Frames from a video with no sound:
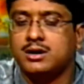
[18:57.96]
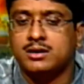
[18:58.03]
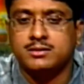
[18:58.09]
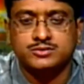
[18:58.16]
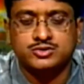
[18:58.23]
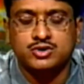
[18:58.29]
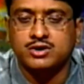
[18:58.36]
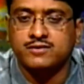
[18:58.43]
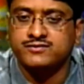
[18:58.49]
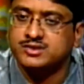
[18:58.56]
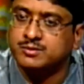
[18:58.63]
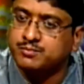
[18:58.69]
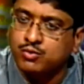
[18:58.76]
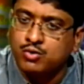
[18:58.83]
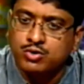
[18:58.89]
sort of
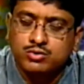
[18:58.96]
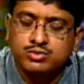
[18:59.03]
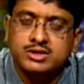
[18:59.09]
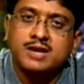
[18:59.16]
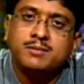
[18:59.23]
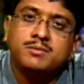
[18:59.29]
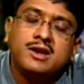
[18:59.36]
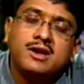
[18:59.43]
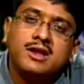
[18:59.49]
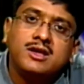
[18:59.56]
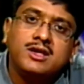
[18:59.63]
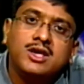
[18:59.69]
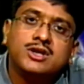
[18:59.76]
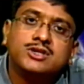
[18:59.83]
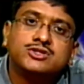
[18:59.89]
support to that building,
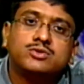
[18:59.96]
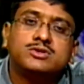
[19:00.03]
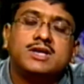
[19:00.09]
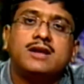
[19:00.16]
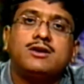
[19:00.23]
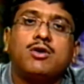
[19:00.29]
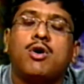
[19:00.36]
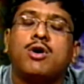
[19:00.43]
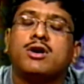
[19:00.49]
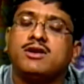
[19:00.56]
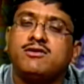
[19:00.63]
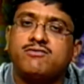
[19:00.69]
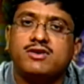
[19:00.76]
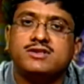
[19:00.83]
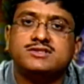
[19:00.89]
so that, or
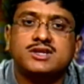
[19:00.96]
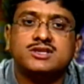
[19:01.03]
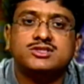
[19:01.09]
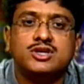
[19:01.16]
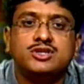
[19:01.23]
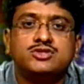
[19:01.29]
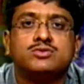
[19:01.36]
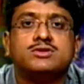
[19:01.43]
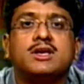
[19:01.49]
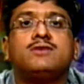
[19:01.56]
infrastructure, so that